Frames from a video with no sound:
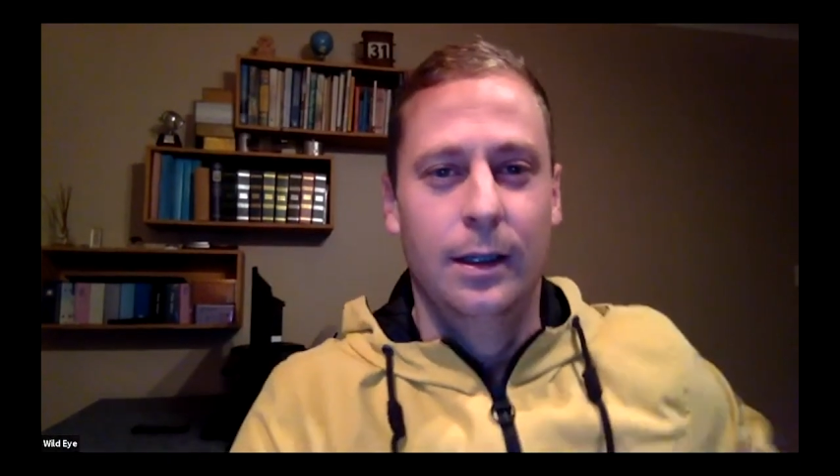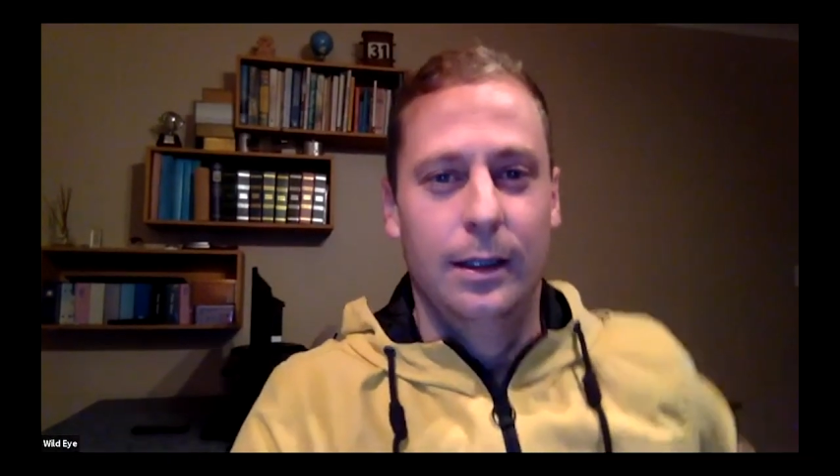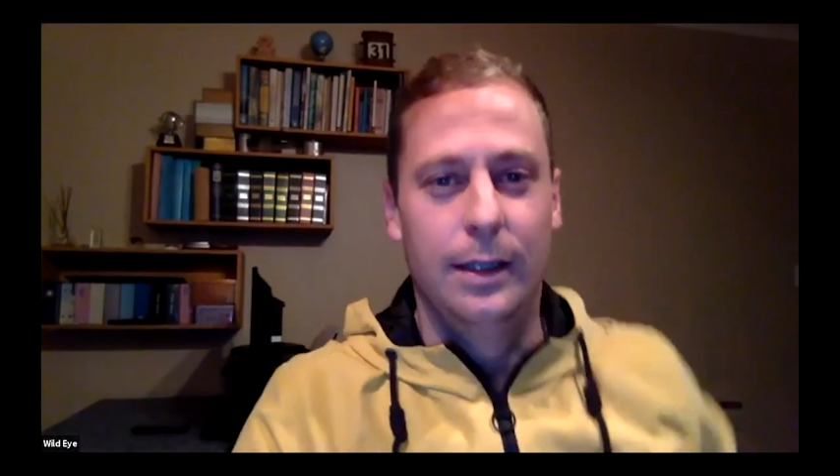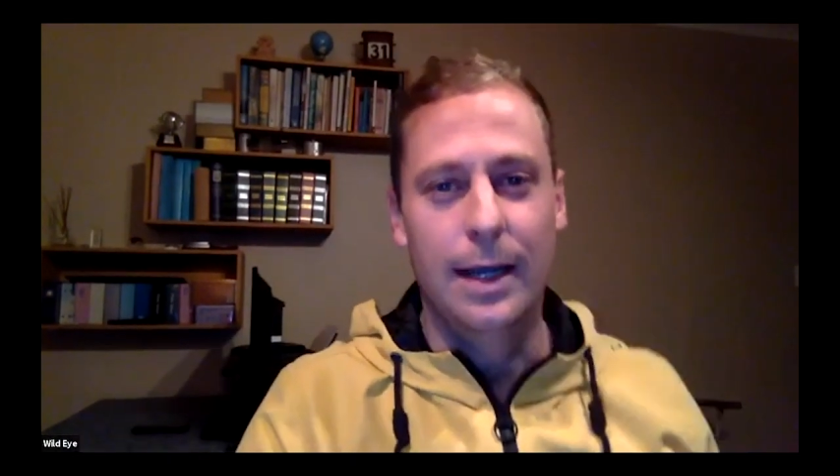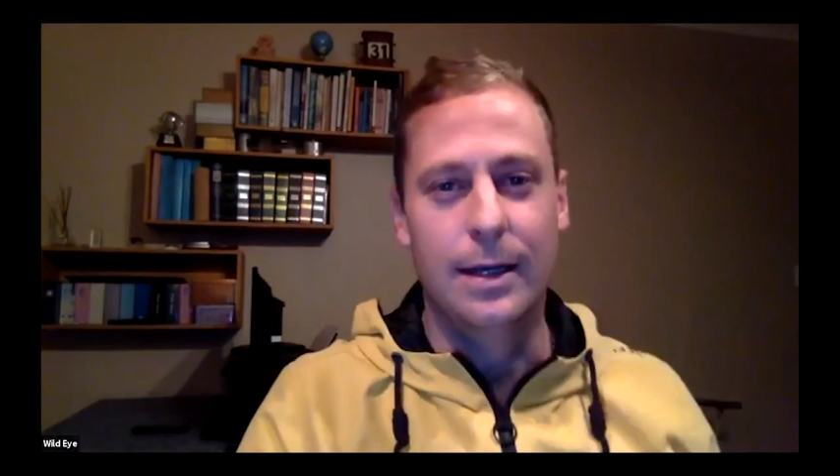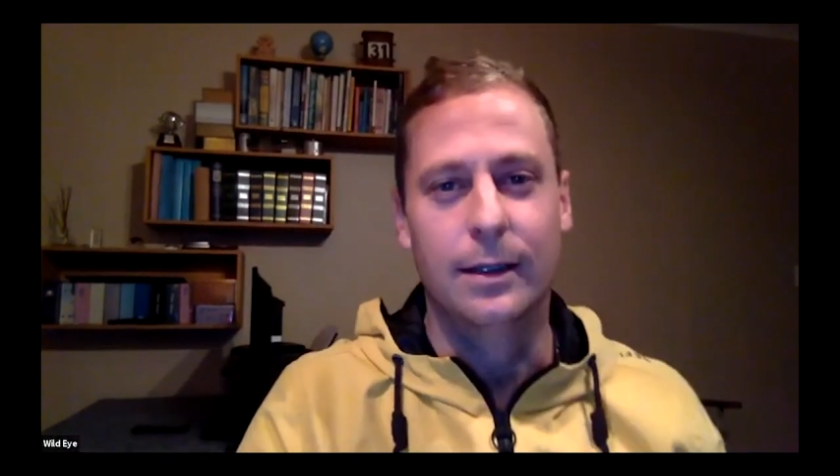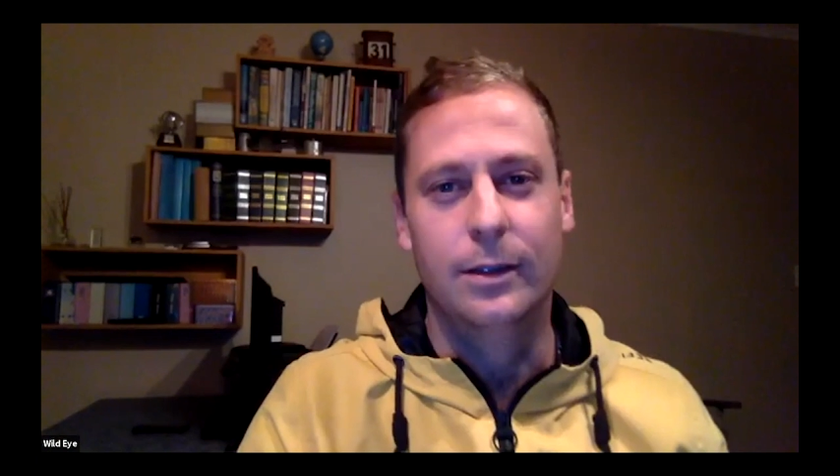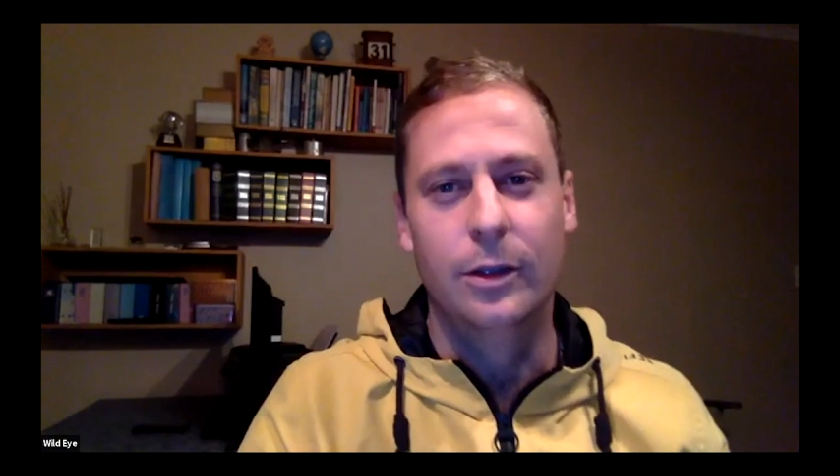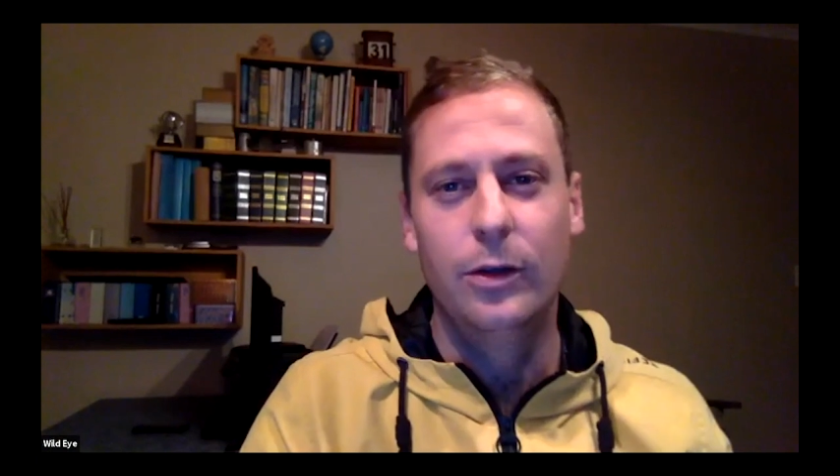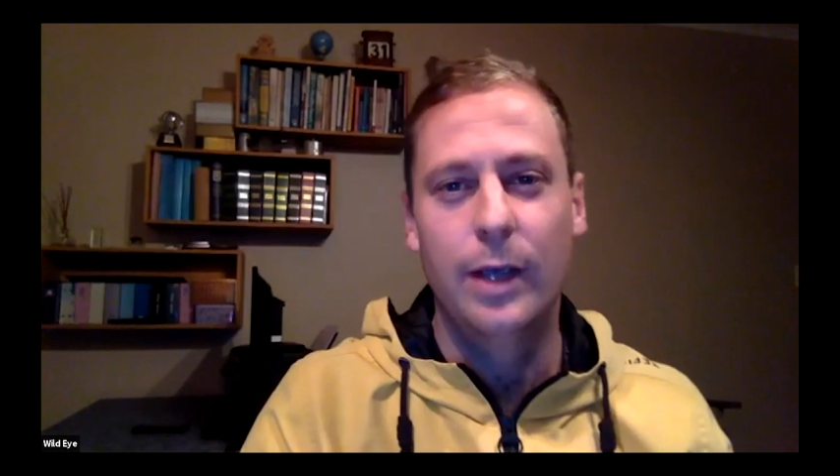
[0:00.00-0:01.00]
Jan,
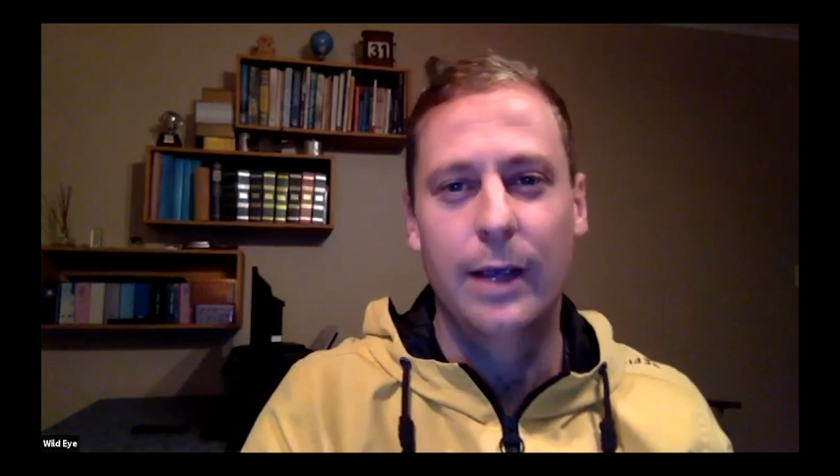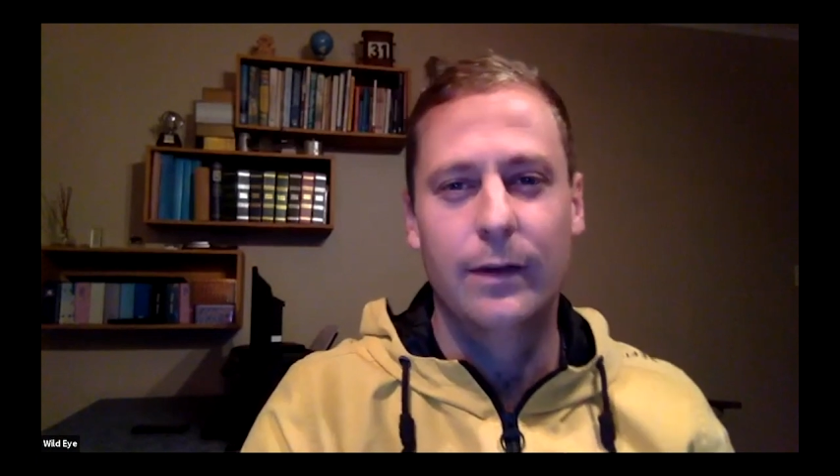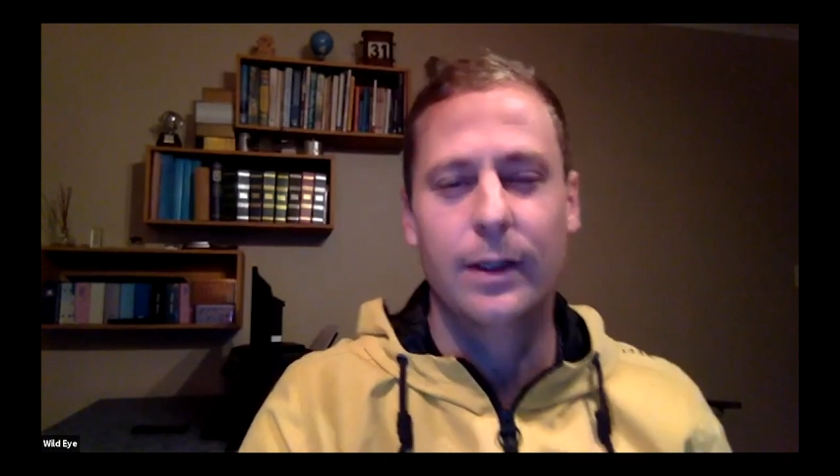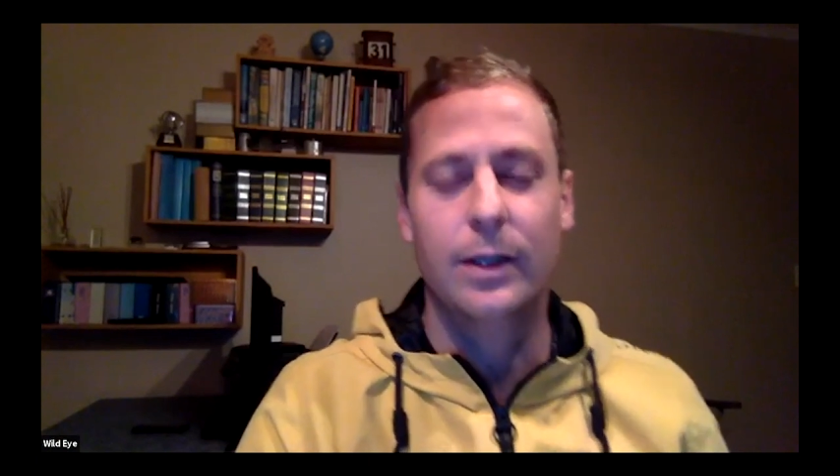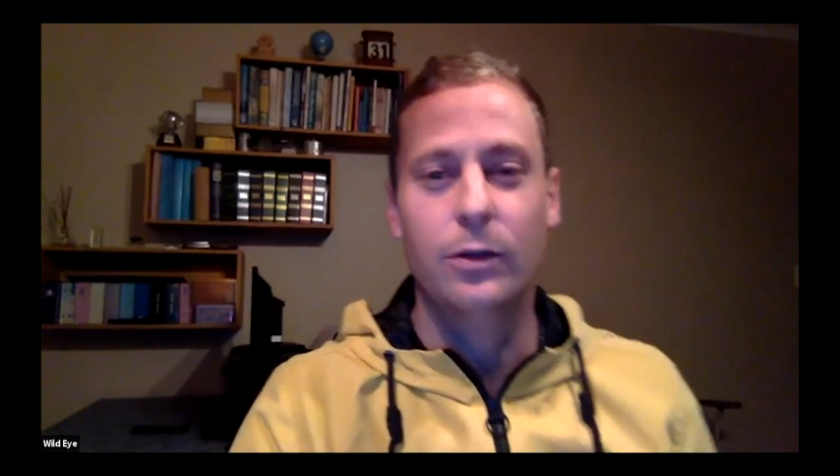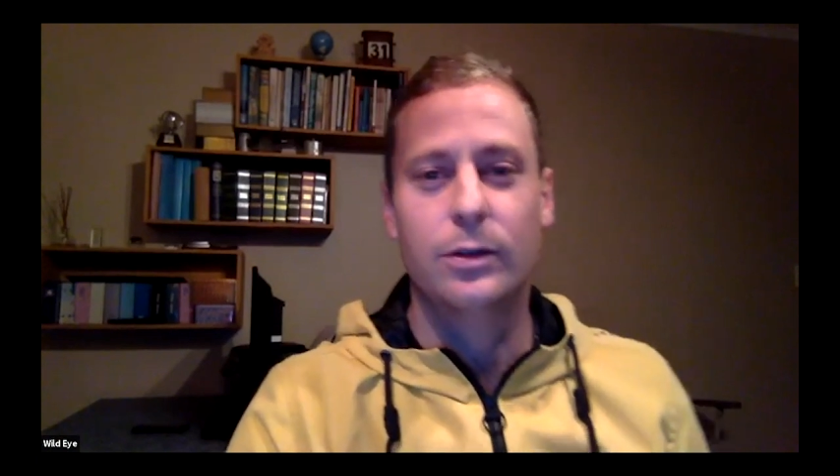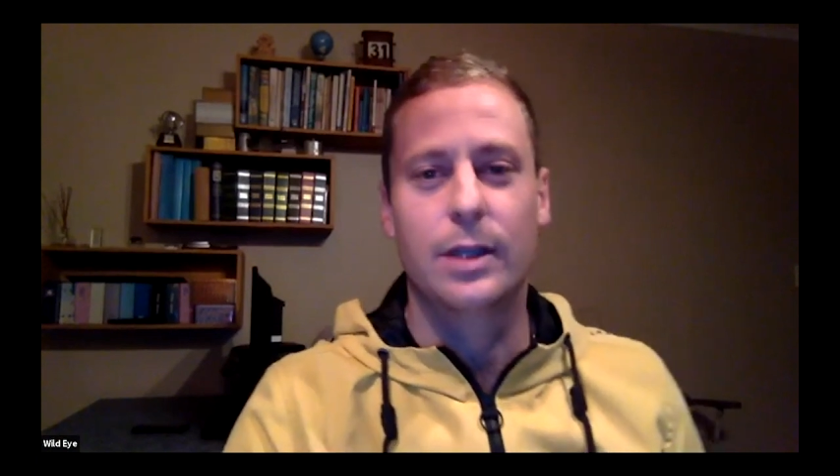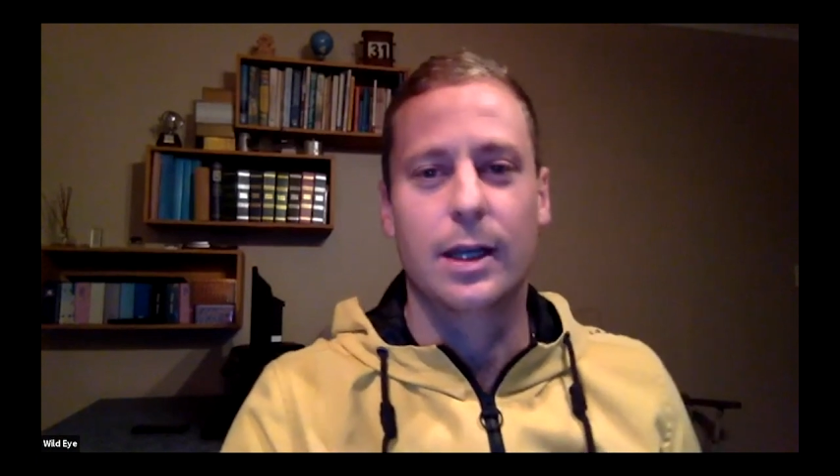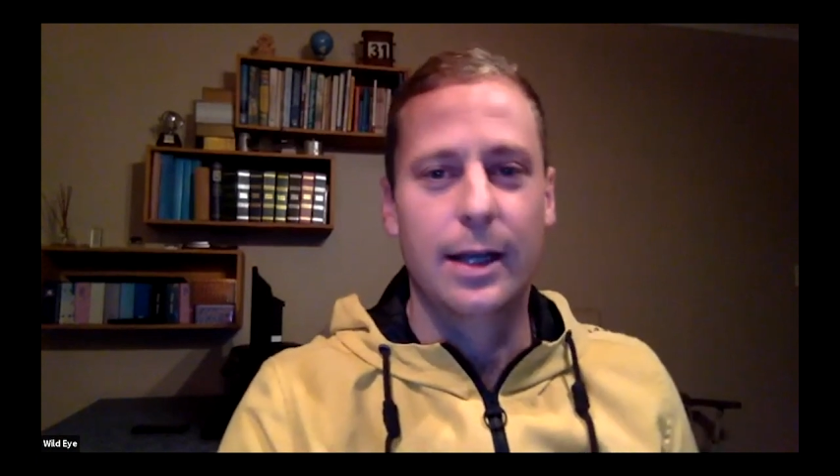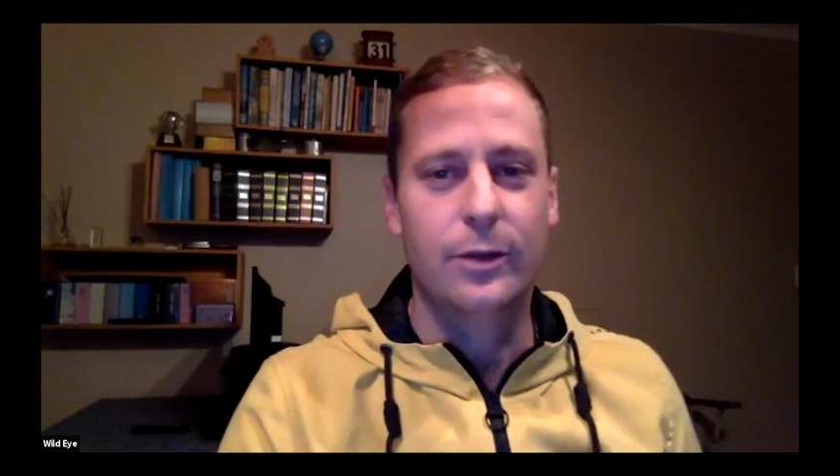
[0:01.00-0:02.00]
do you ever use the
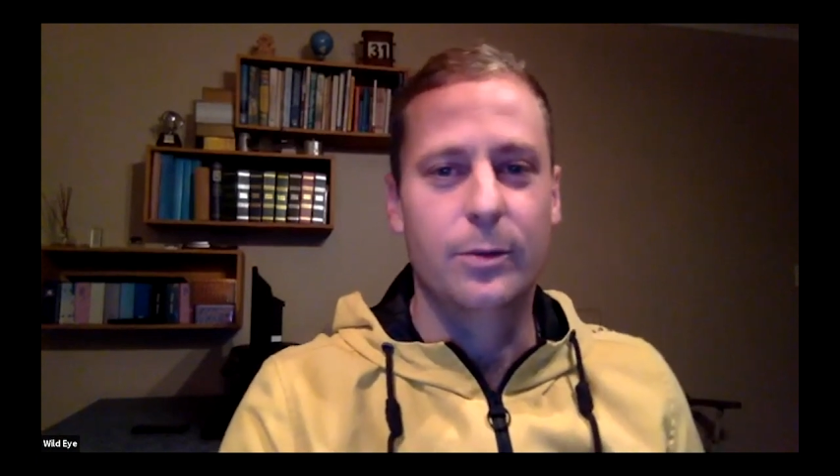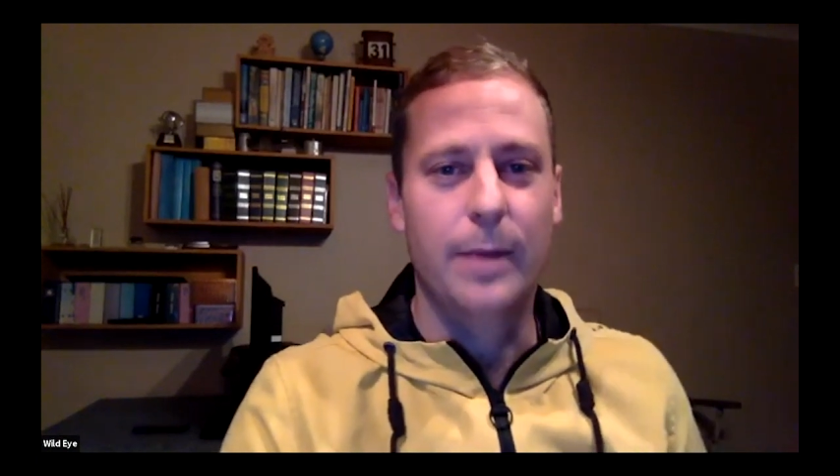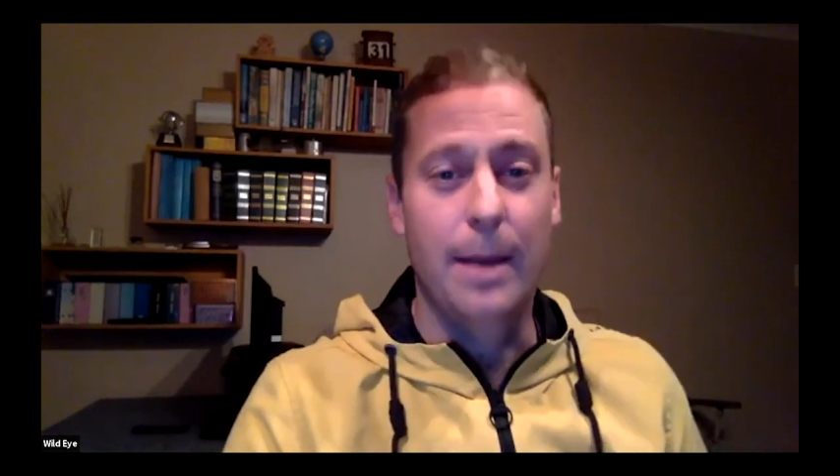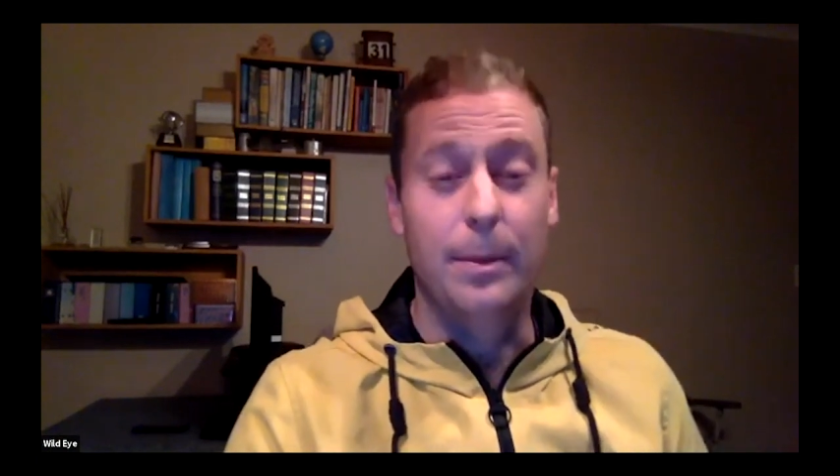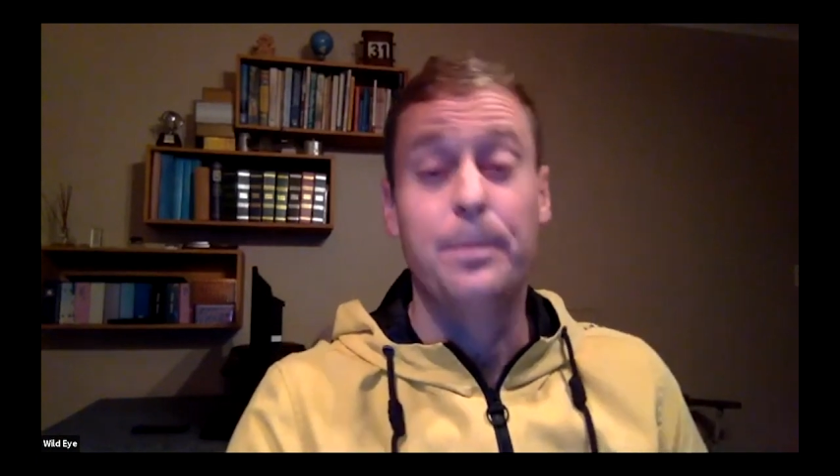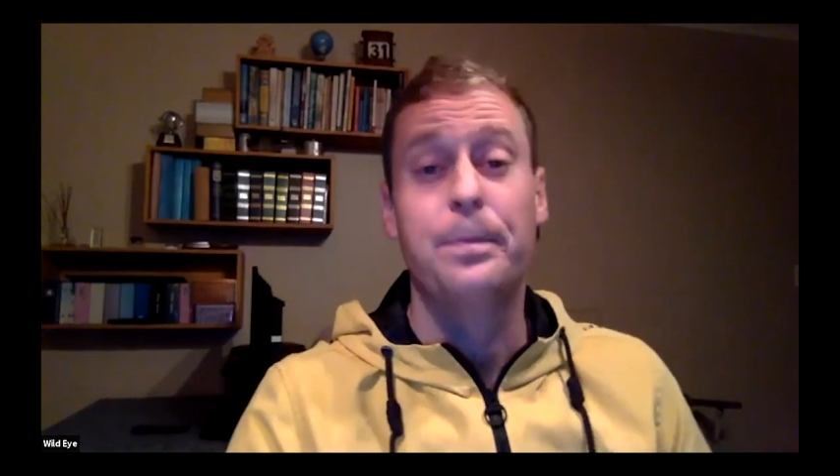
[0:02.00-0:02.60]
Lightroom app?